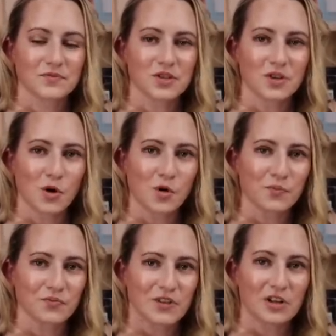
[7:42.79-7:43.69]
So
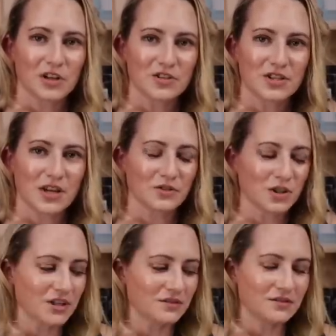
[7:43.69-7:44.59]
the Klairs
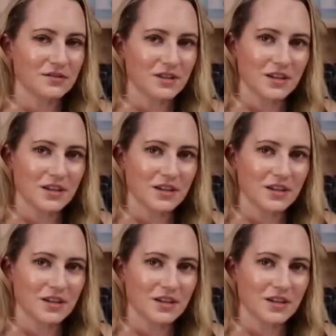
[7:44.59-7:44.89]
definitely